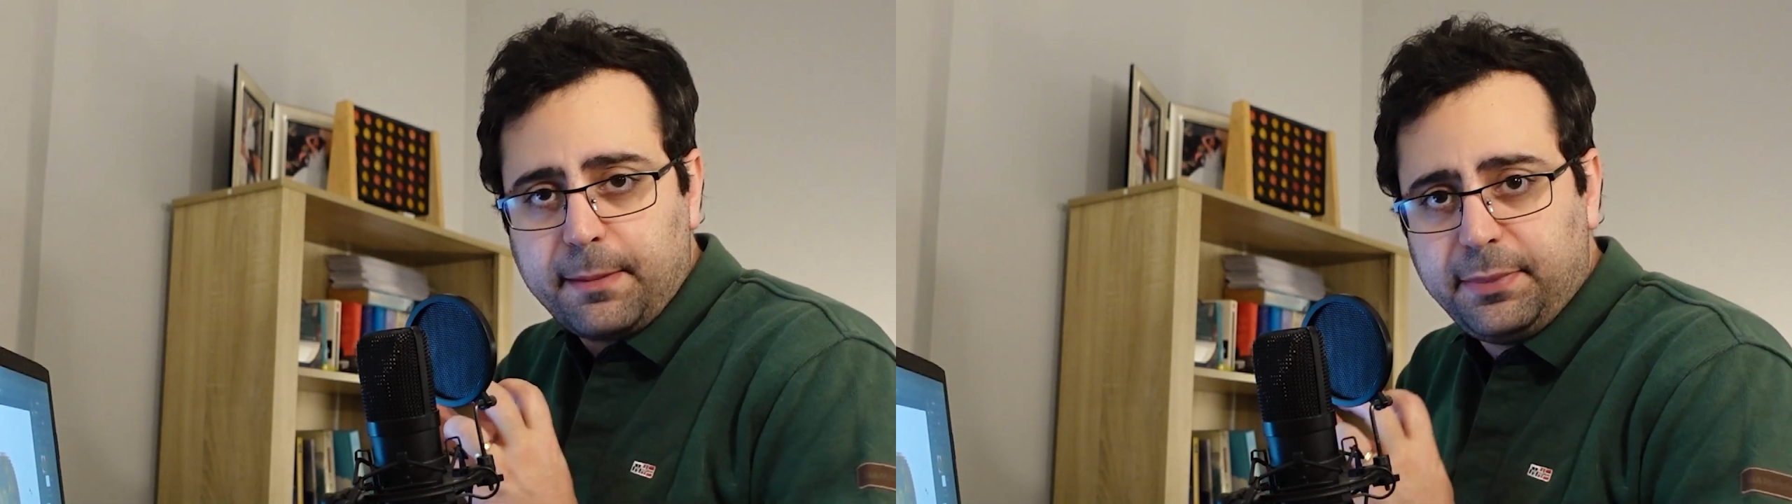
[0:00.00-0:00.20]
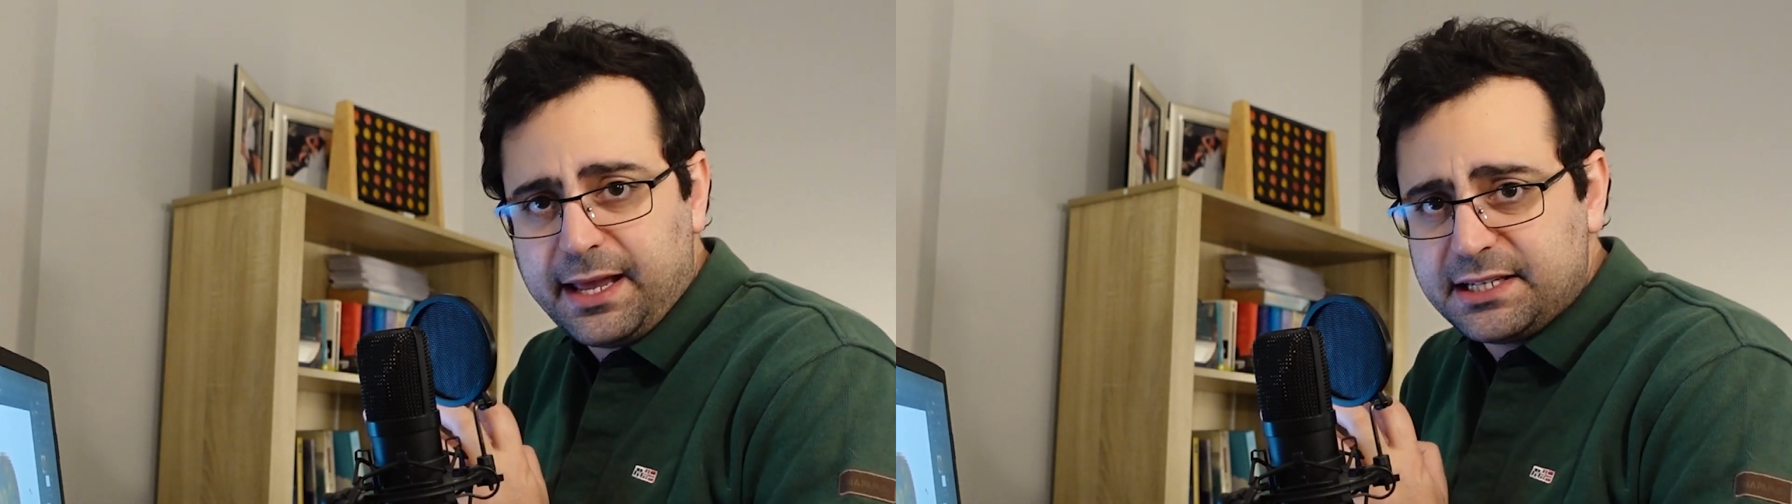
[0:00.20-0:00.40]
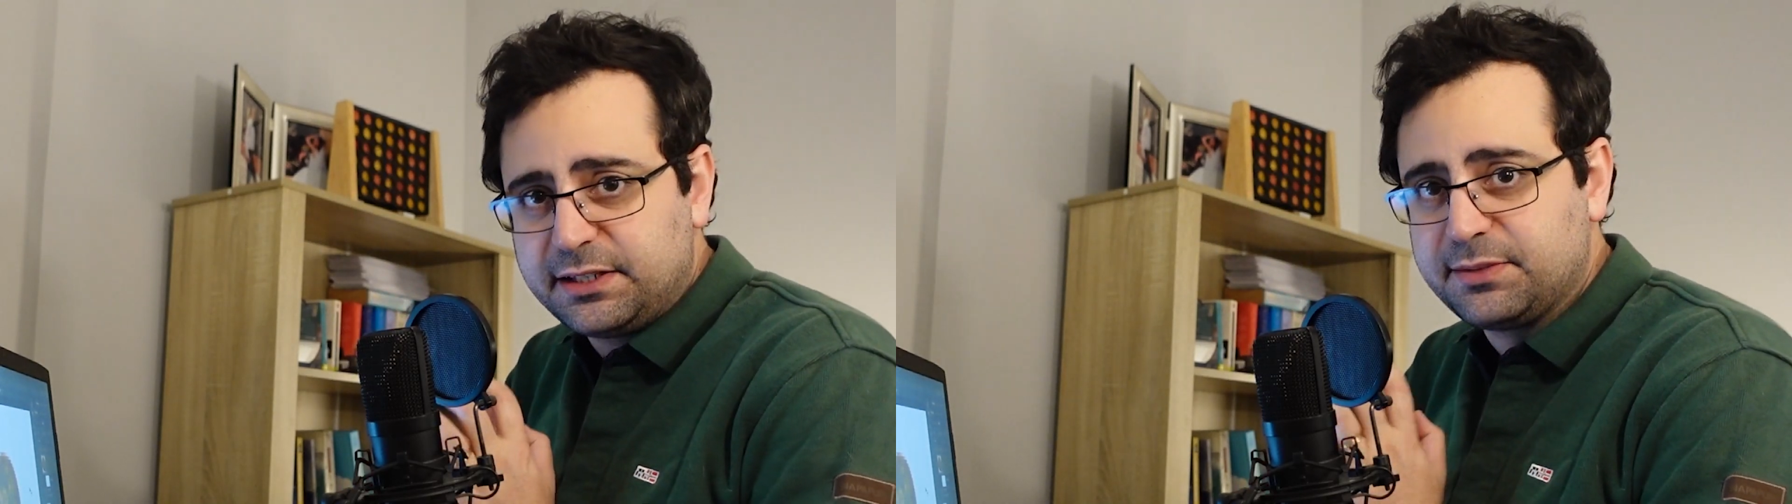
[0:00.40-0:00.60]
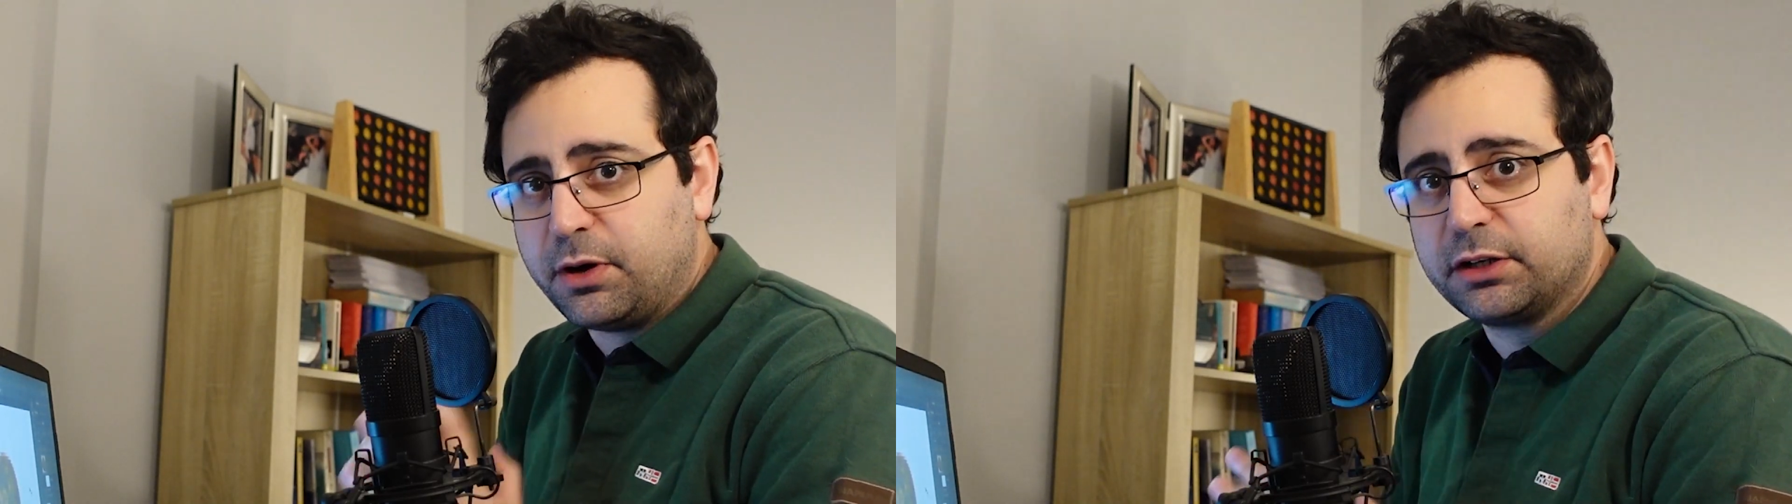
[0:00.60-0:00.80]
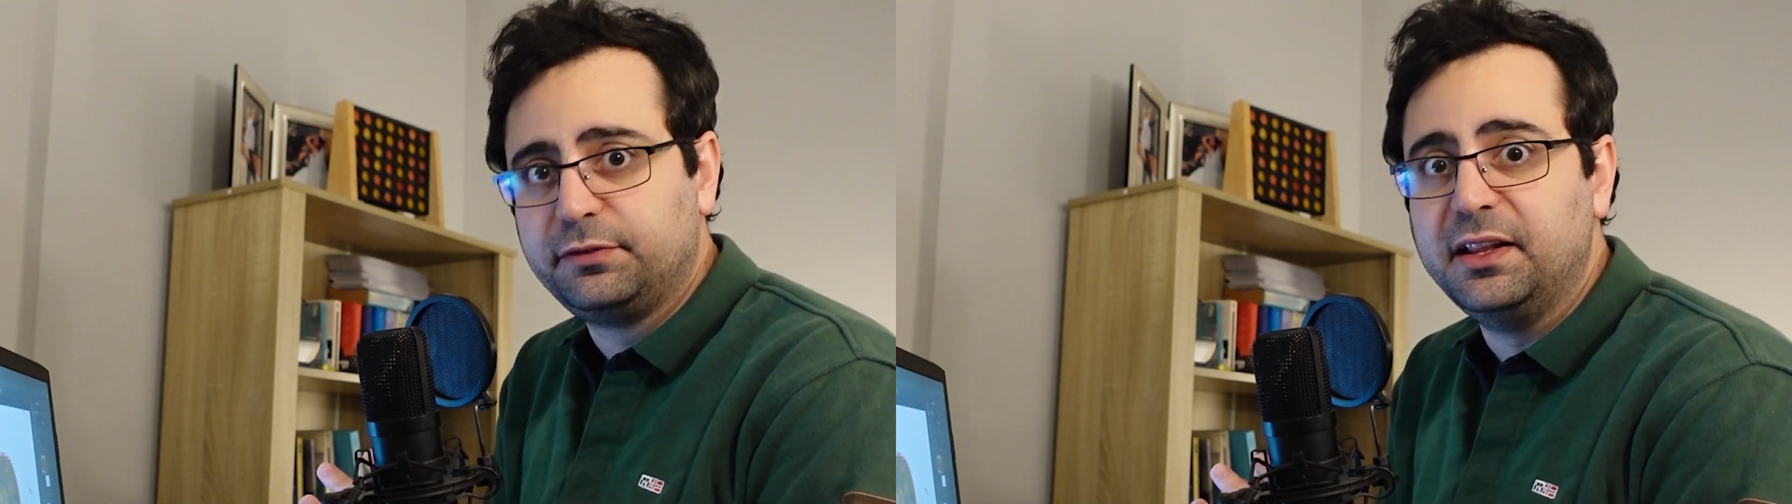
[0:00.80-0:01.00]
applies
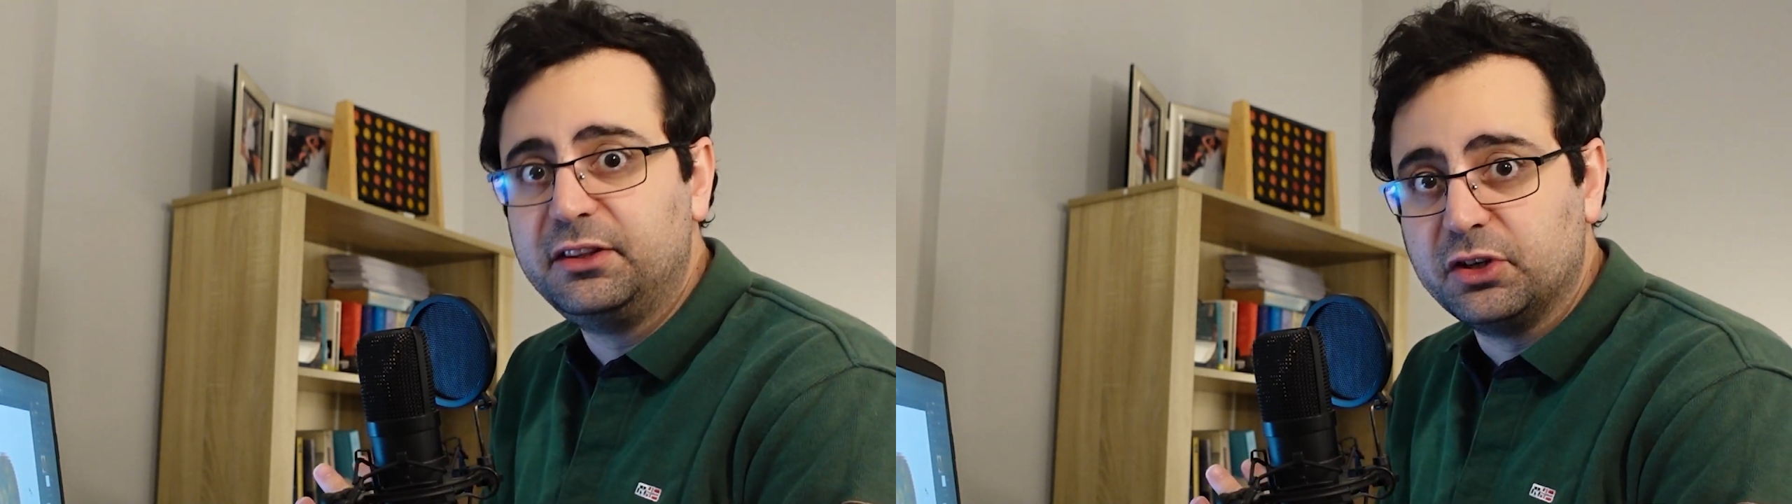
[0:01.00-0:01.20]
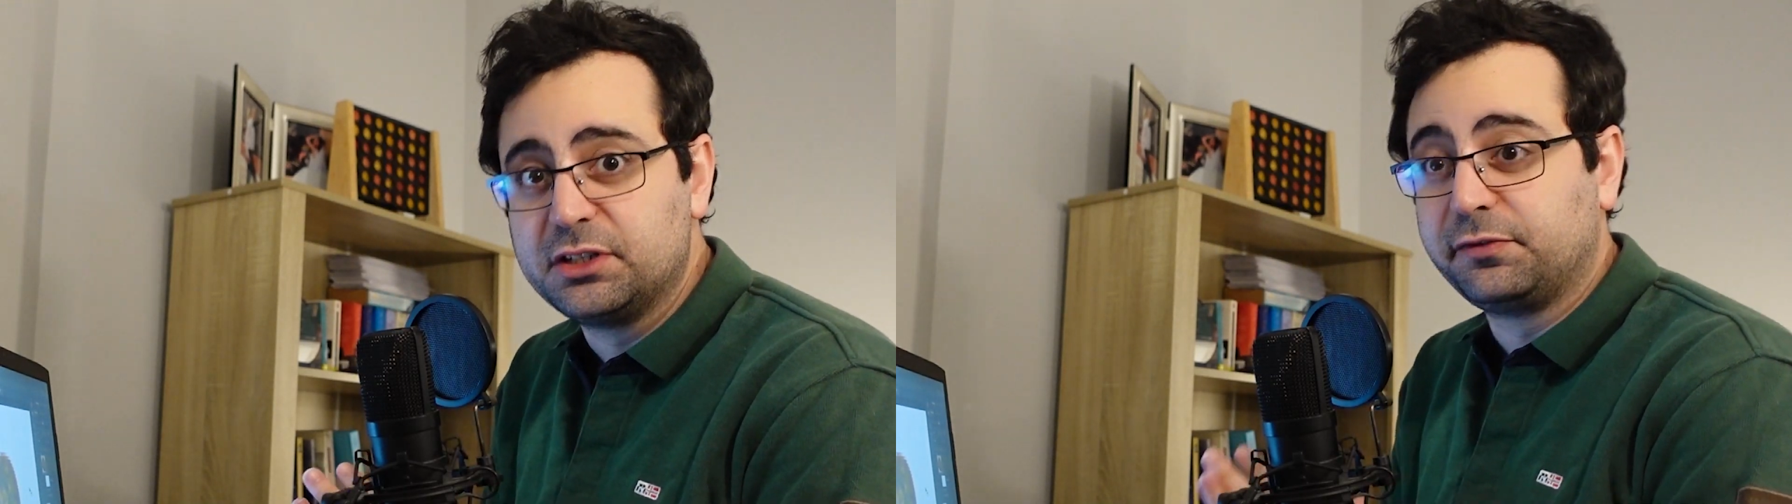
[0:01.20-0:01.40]
smart filters